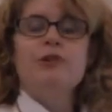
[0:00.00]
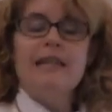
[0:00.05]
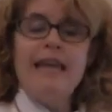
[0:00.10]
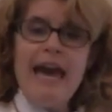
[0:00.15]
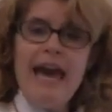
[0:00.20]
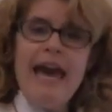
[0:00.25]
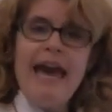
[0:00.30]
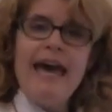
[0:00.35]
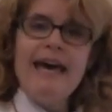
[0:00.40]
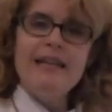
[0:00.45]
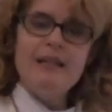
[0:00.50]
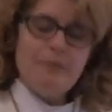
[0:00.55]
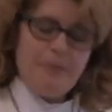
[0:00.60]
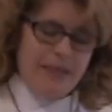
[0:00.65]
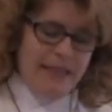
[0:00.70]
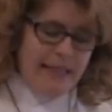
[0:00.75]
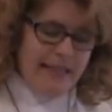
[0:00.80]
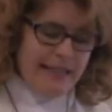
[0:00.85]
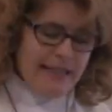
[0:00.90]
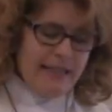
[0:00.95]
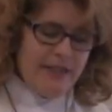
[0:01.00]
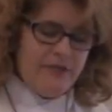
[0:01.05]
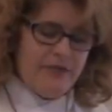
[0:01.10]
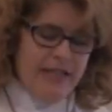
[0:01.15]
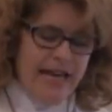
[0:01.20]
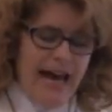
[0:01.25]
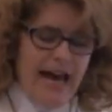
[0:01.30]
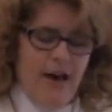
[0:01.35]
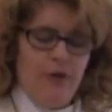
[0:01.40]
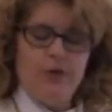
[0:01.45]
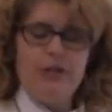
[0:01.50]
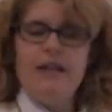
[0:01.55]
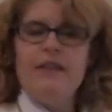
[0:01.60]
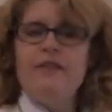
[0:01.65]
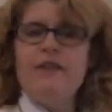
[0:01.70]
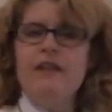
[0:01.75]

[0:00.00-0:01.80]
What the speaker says: can be lived out in